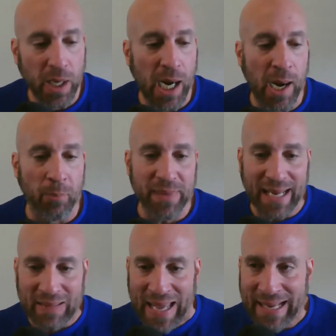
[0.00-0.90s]

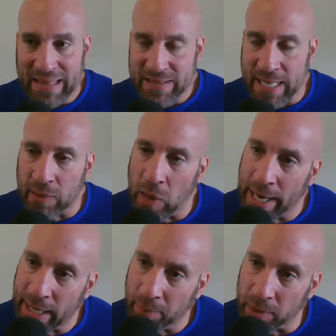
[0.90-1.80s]
That lengthens that
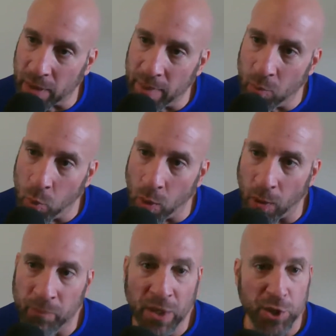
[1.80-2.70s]
lineup a little bit
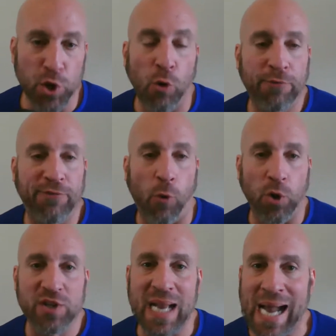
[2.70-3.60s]
more. You don't
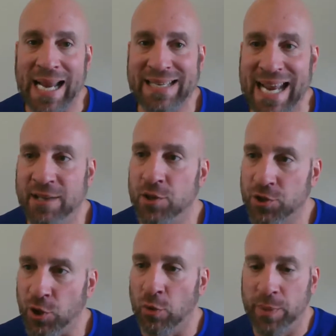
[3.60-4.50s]
force guys into
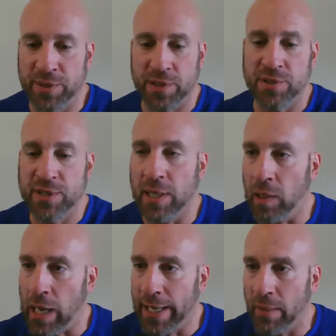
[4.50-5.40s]
certain positions in the
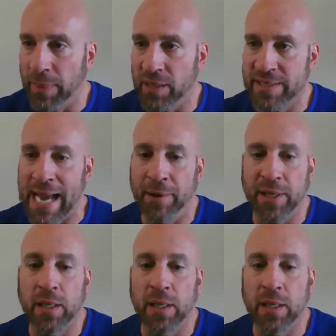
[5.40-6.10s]
lineup because now you can.